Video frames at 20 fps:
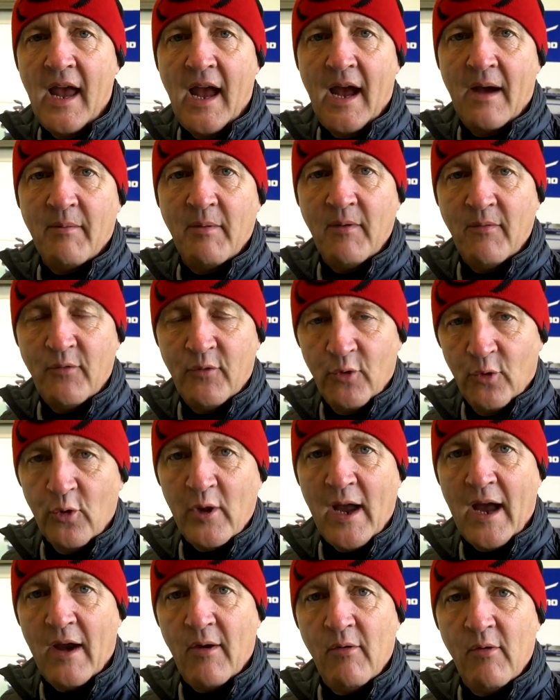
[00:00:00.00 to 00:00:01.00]
And we've
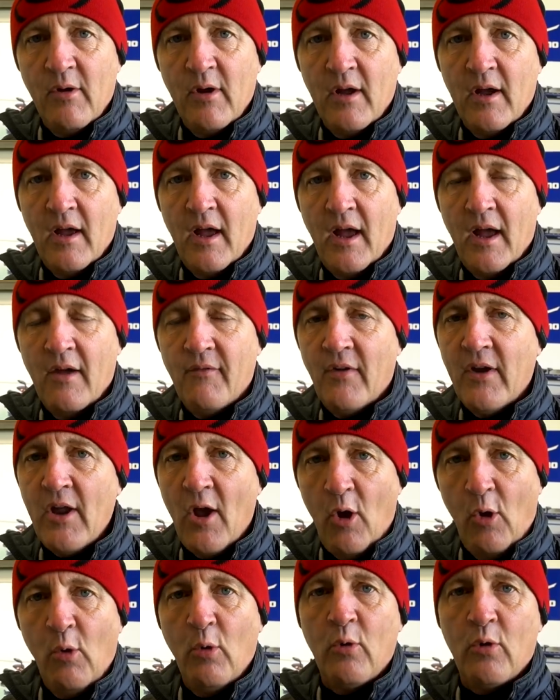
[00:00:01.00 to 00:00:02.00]
dug out a very
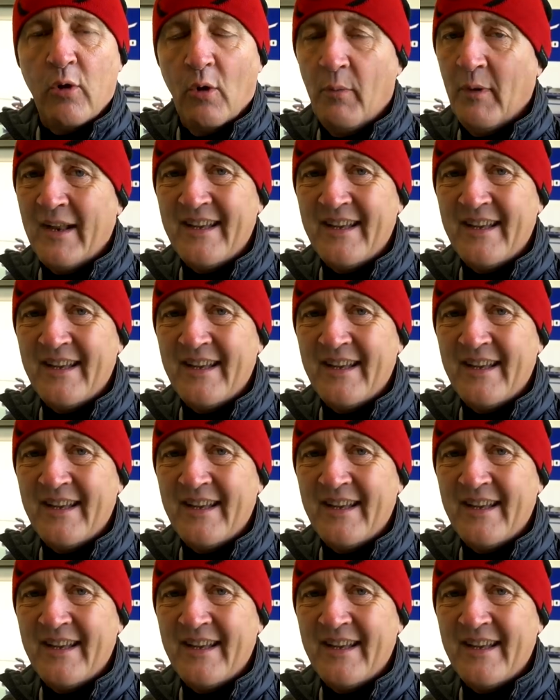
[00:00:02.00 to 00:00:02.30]
old club.